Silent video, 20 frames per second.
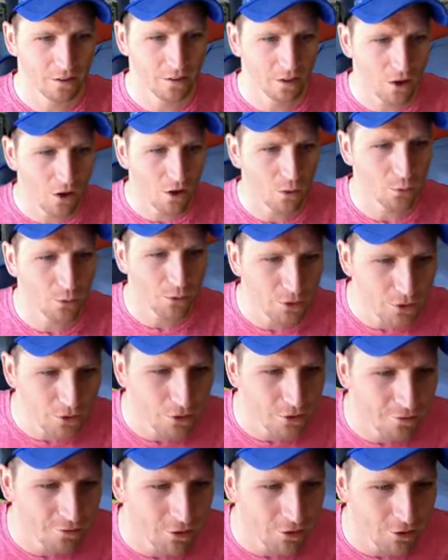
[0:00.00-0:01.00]
oh, will you
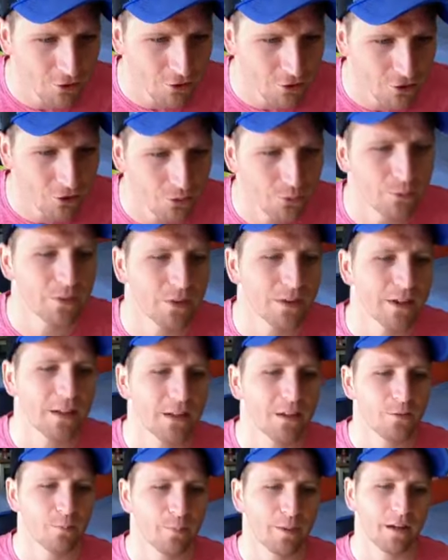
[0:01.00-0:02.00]
do a photo shoot with the
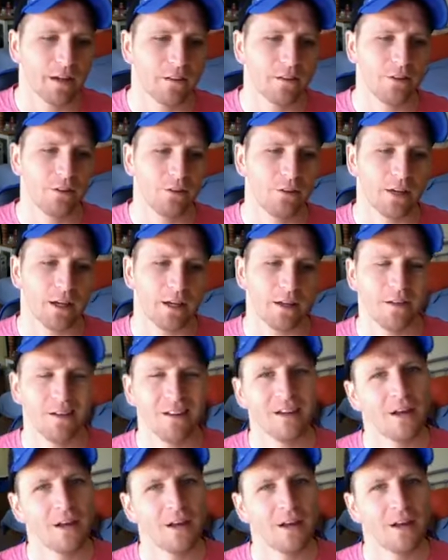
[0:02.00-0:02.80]
kids back in the UK?